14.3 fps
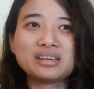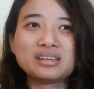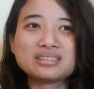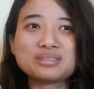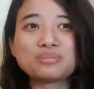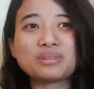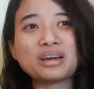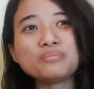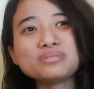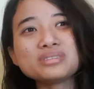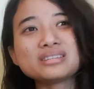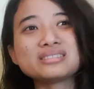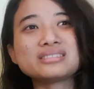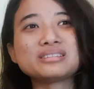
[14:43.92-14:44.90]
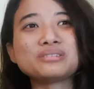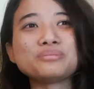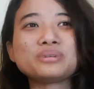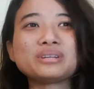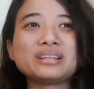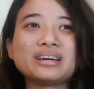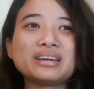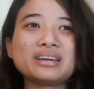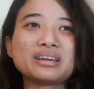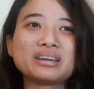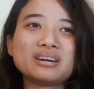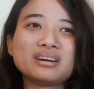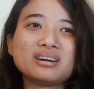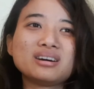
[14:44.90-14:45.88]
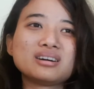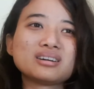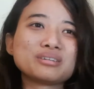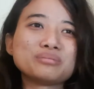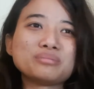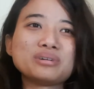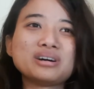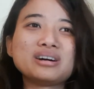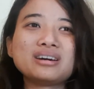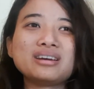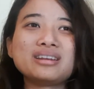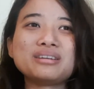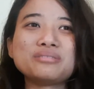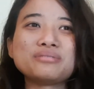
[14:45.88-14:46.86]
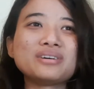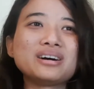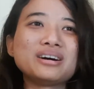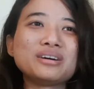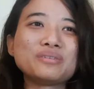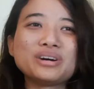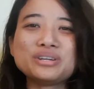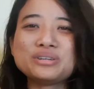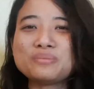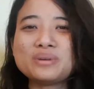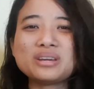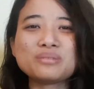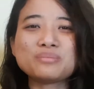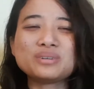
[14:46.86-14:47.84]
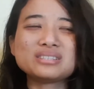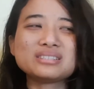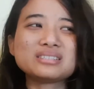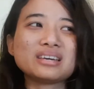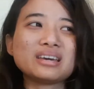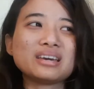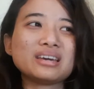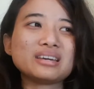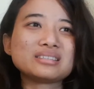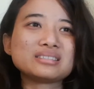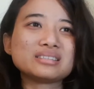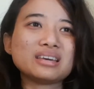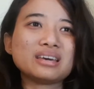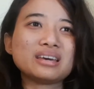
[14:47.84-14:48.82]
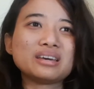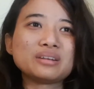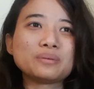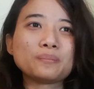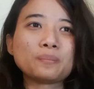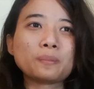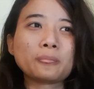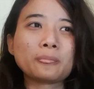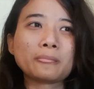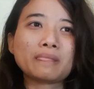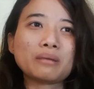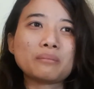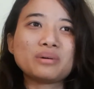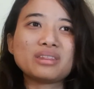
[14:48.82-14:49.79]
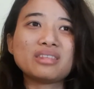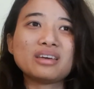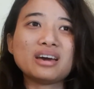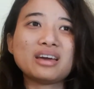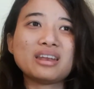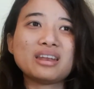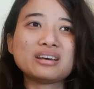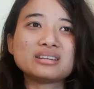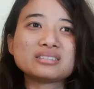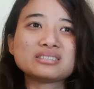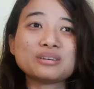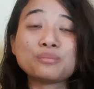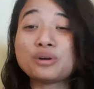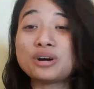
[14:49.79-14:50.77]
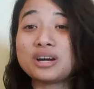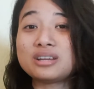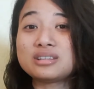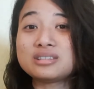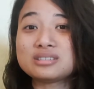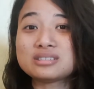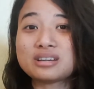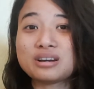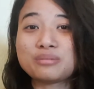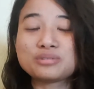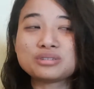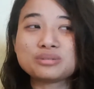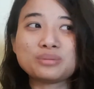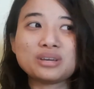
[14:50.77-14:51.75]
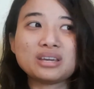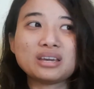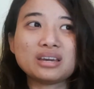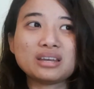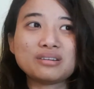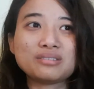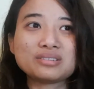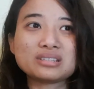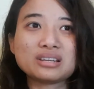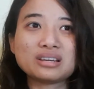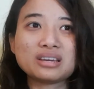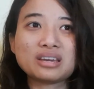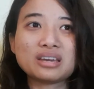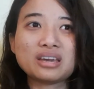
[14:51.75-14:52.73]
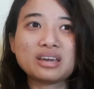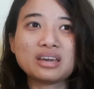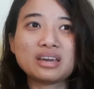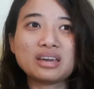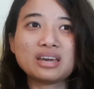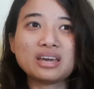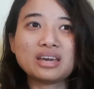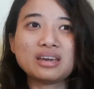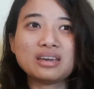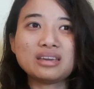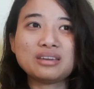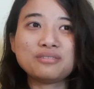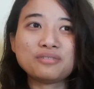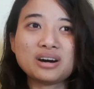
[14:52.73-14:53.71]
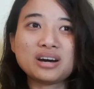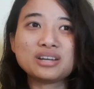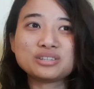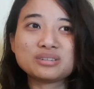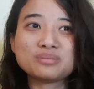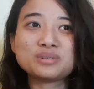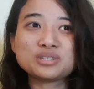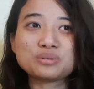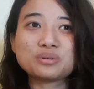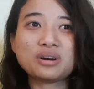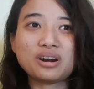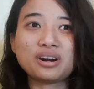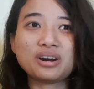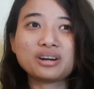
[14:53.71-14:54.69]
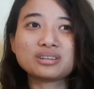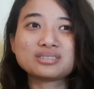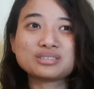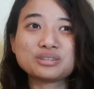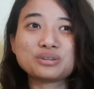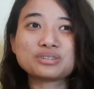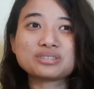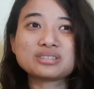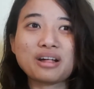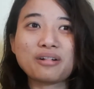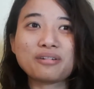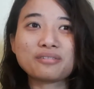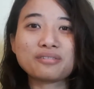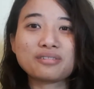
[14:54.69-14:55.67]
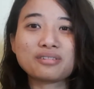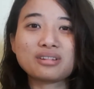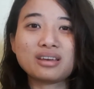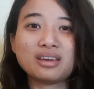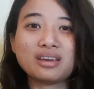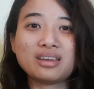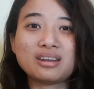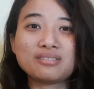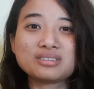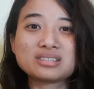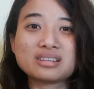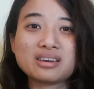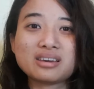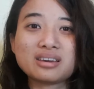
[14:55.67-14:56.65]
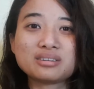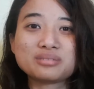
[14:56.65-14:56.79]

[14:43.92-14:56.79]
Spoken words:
sometimes I still be like, oh, come on, Ivan, why you make mistakes? And but then someone just come to me, and I was like, Ivan, don't be too hard to yourself. And I was like,